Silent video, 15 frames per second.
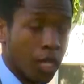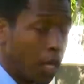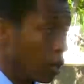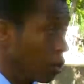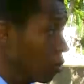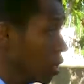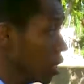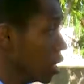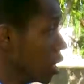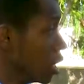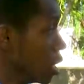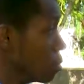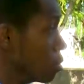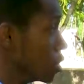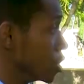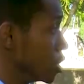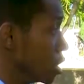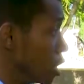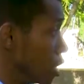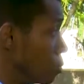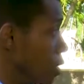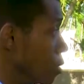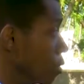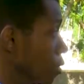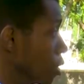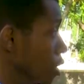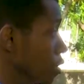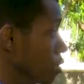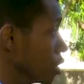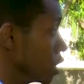heroin of the young people
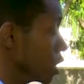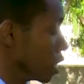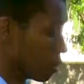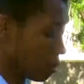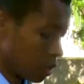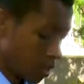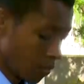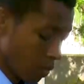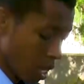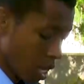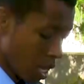were using heroin.